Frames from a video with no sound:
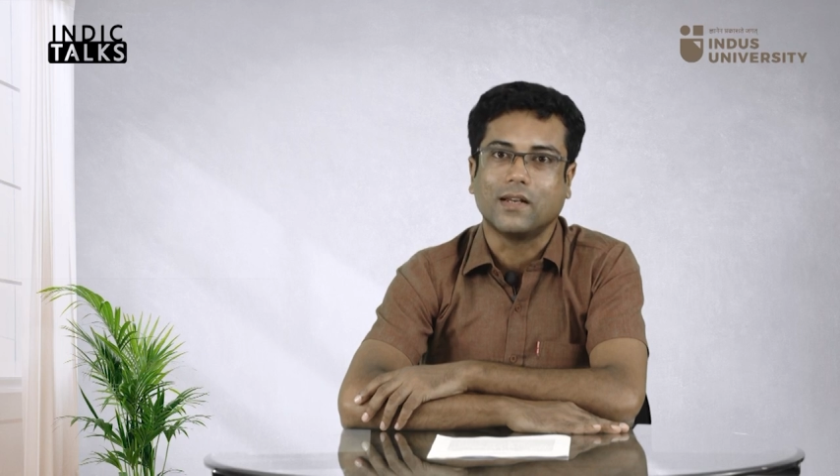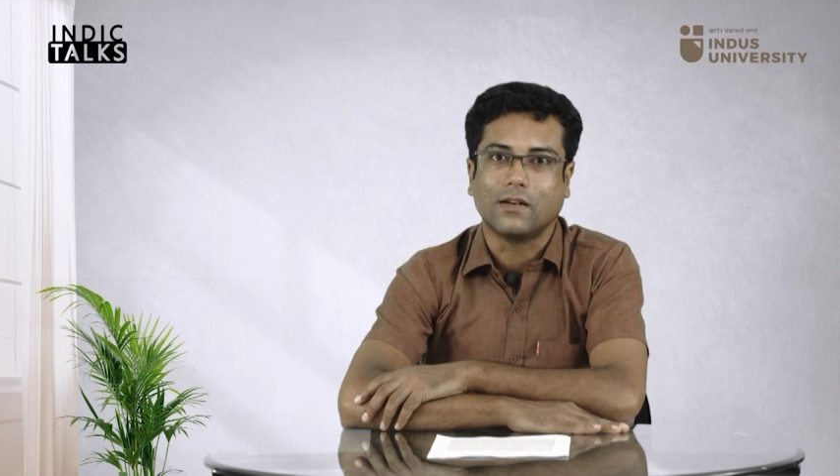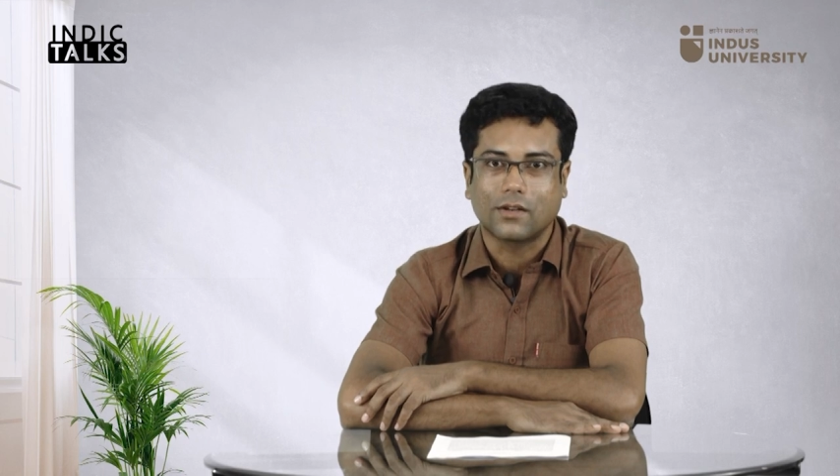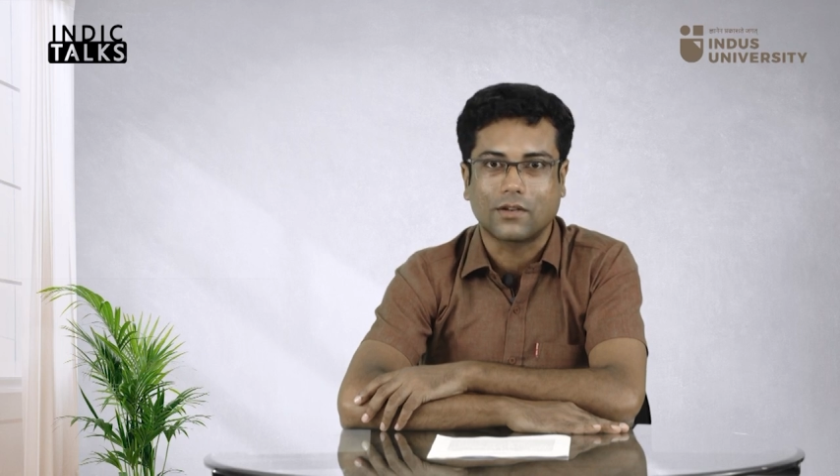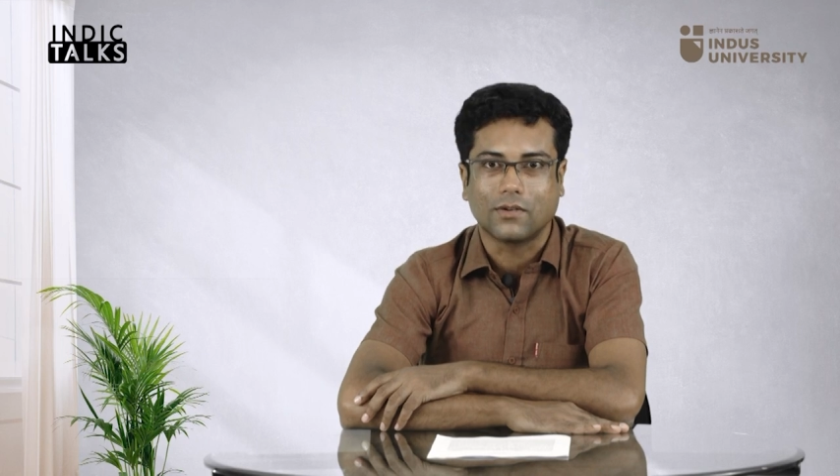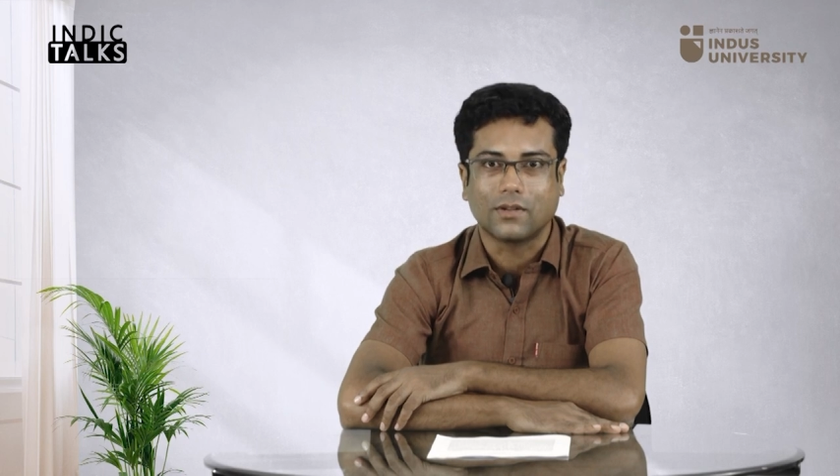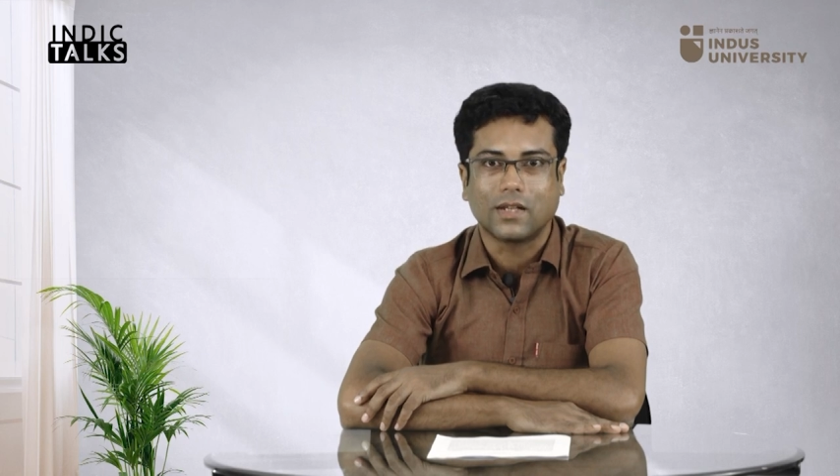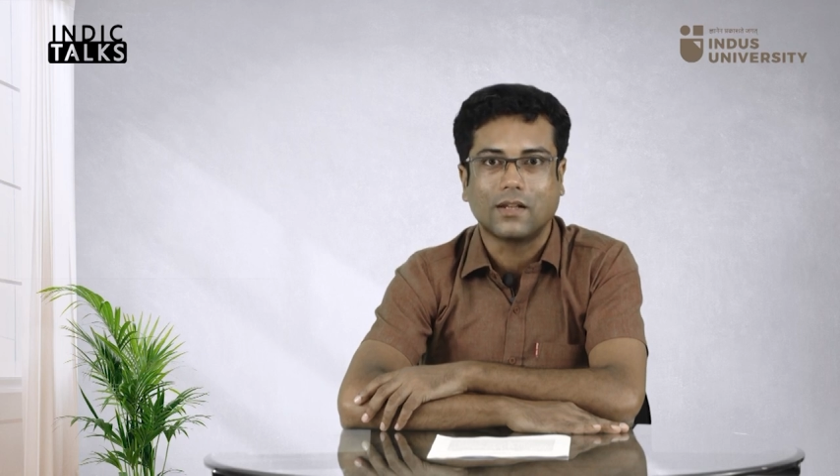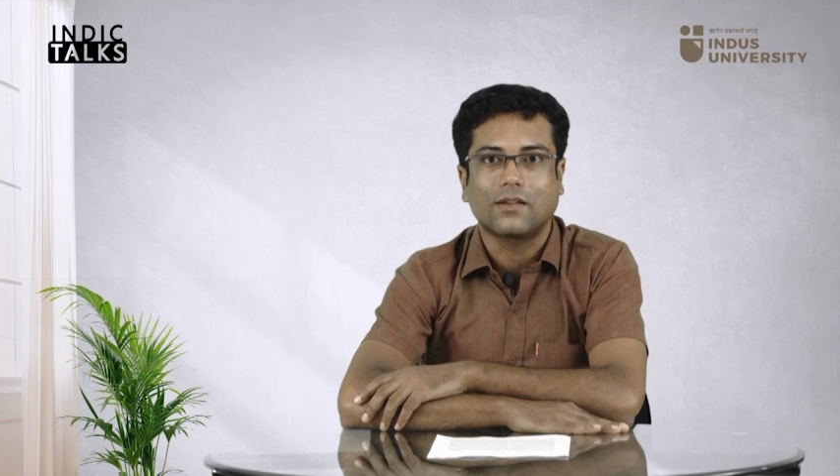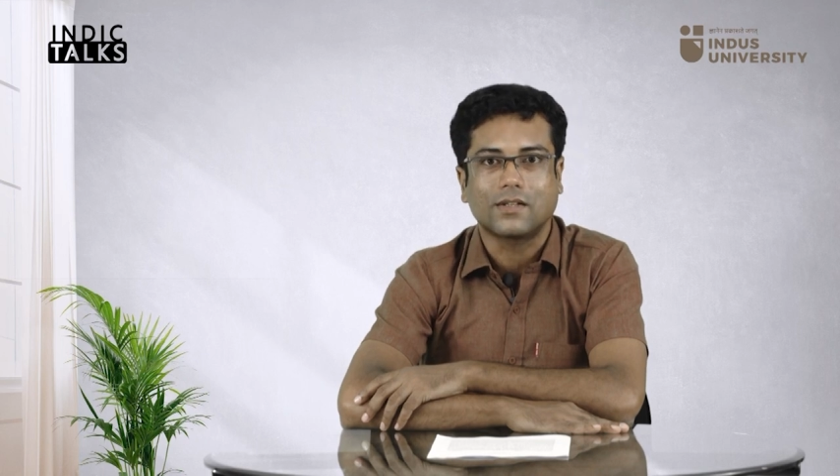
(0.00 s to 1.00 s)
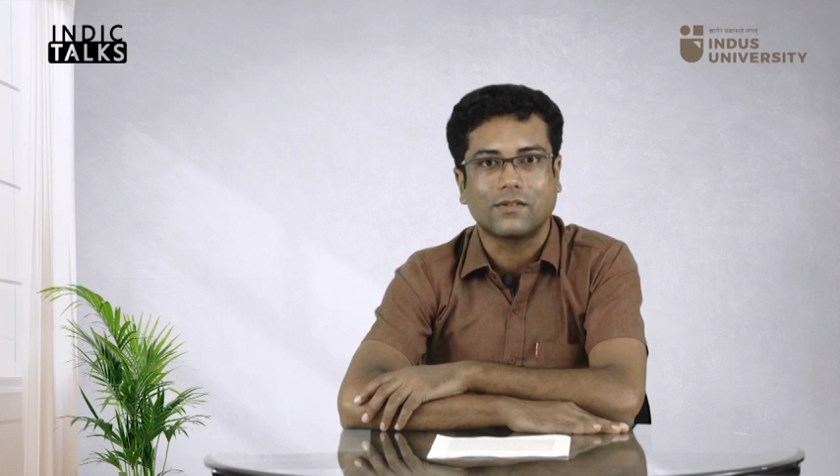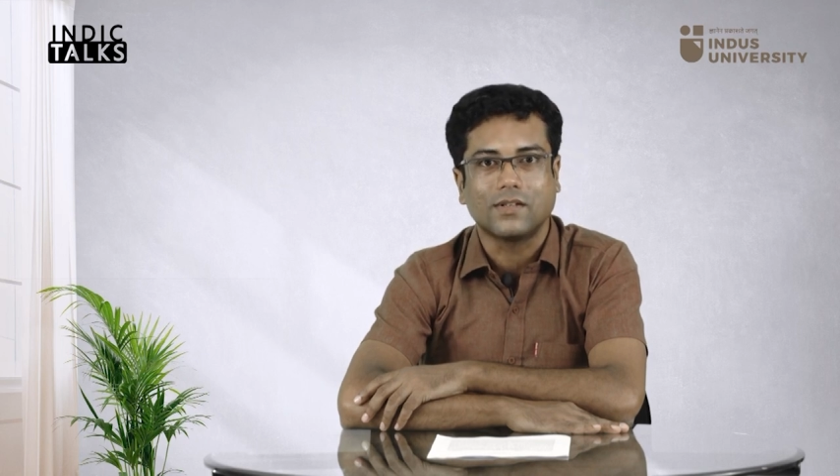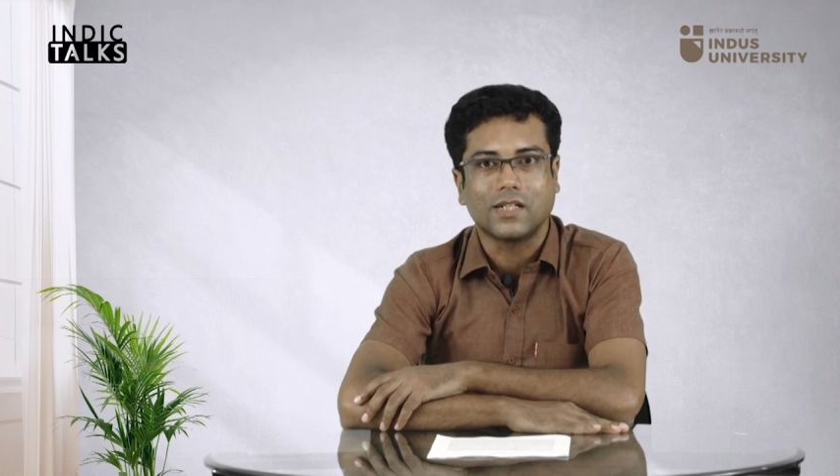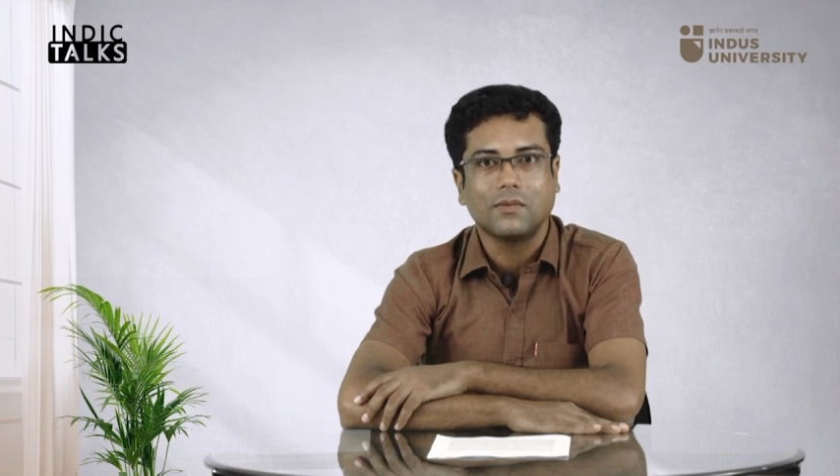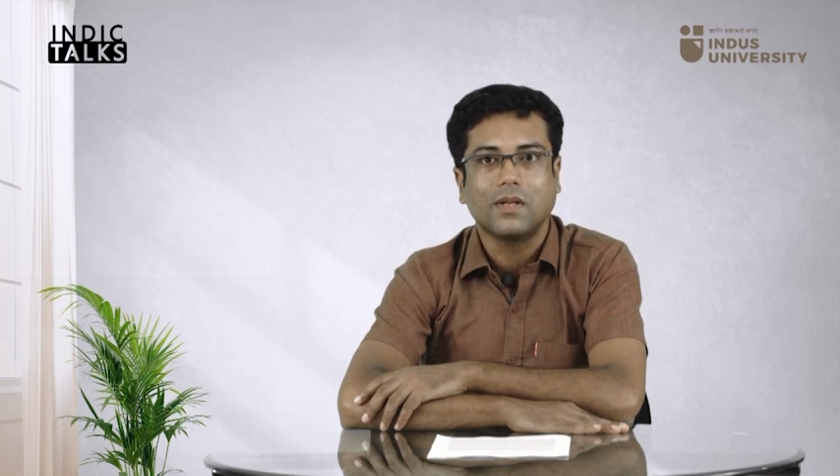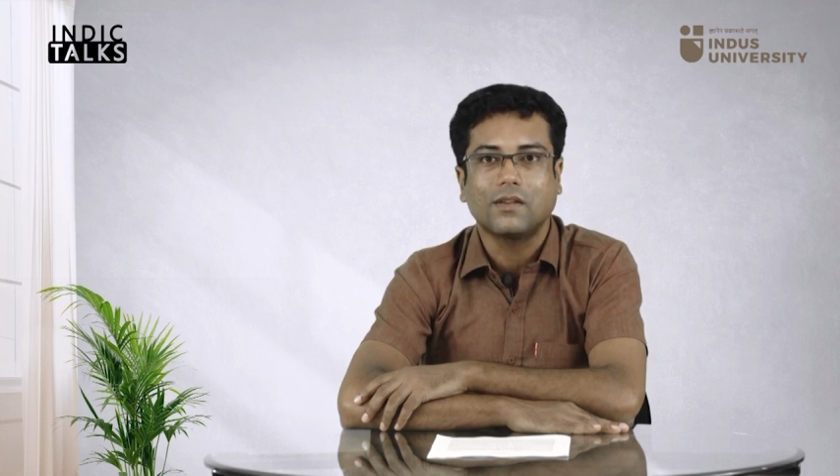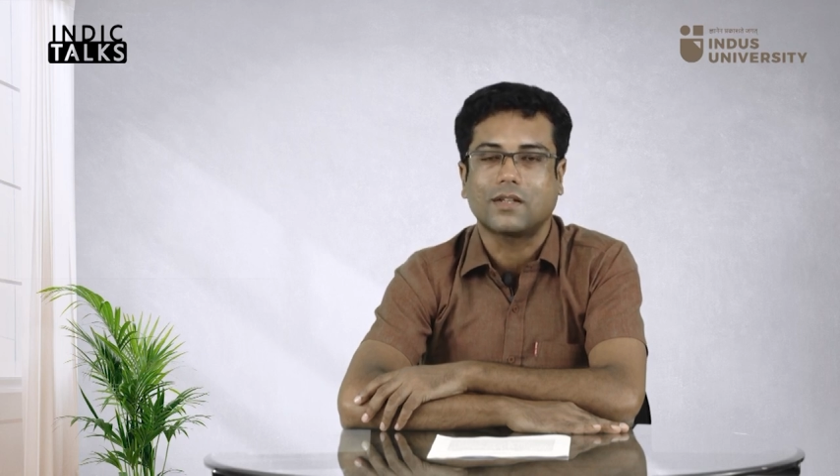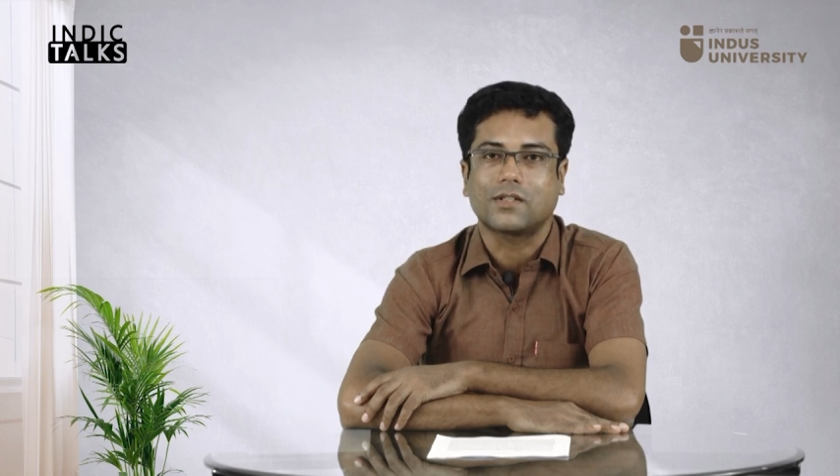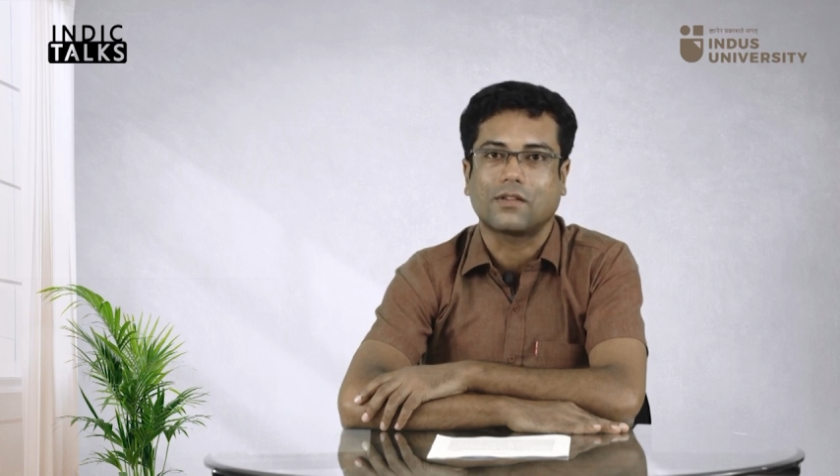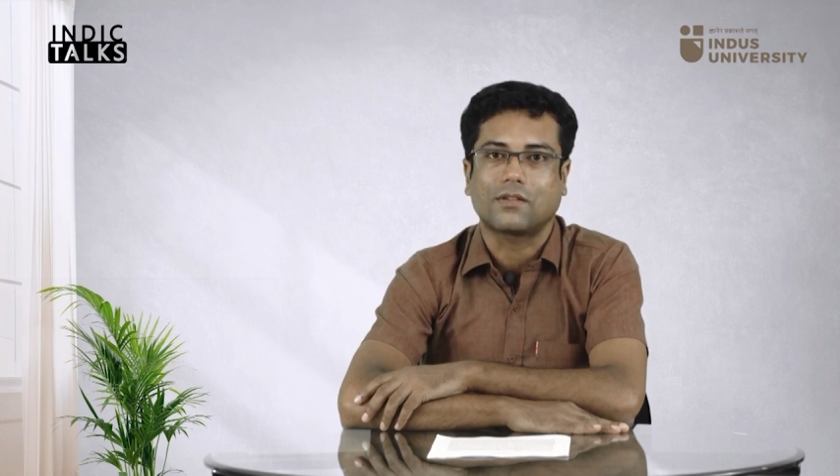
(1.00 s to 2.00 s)
industries in such a regime, in
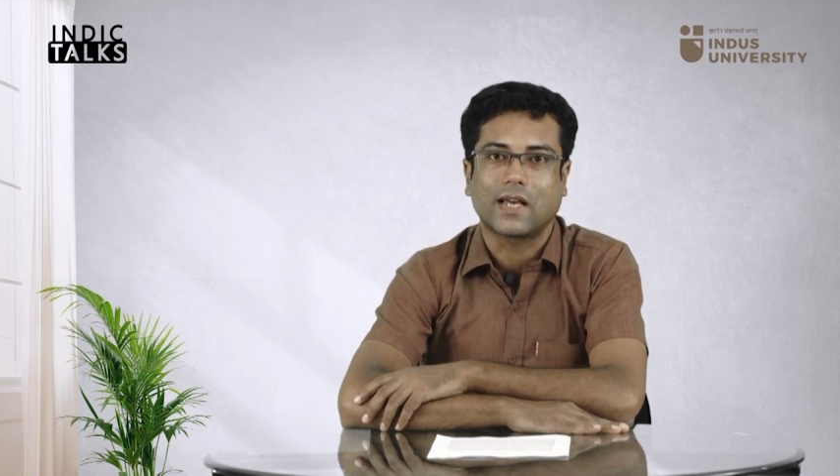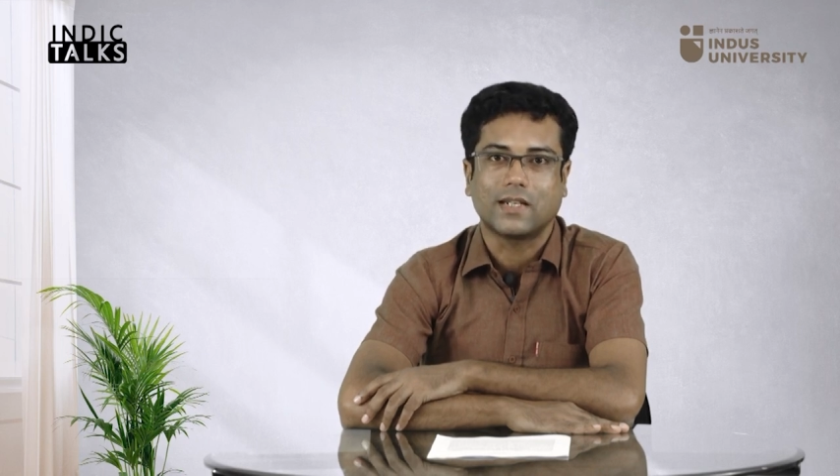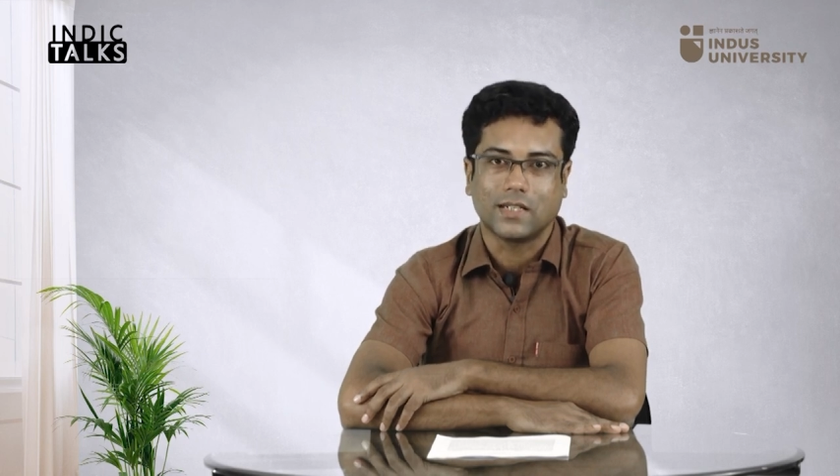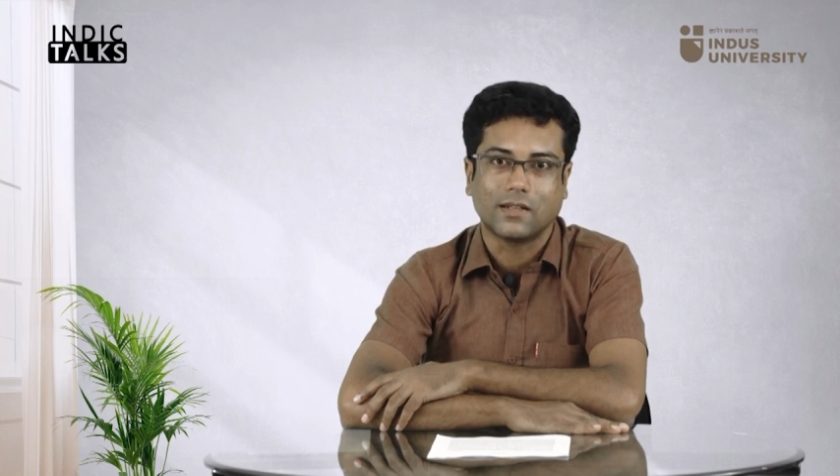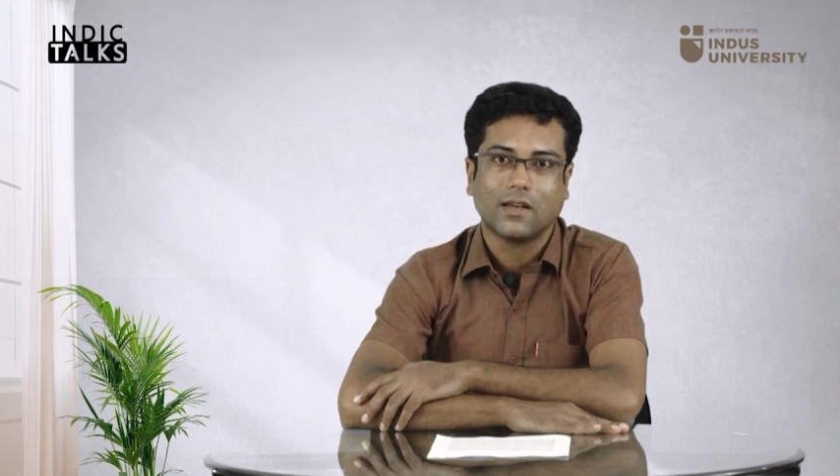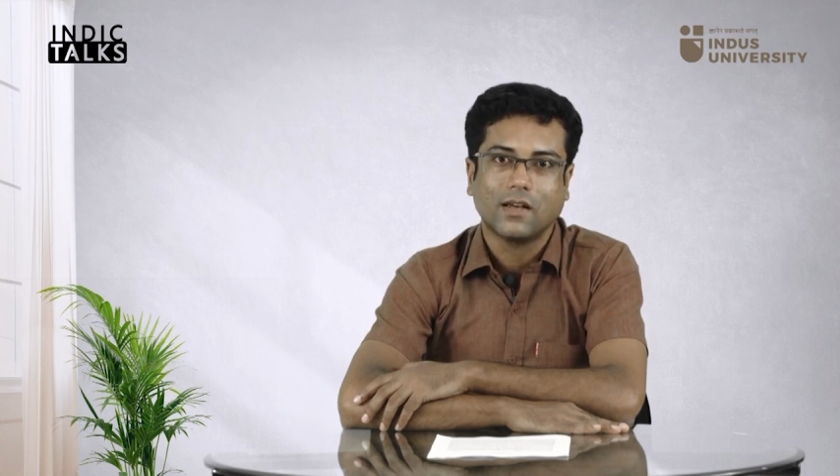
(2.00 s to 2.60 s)
such a society.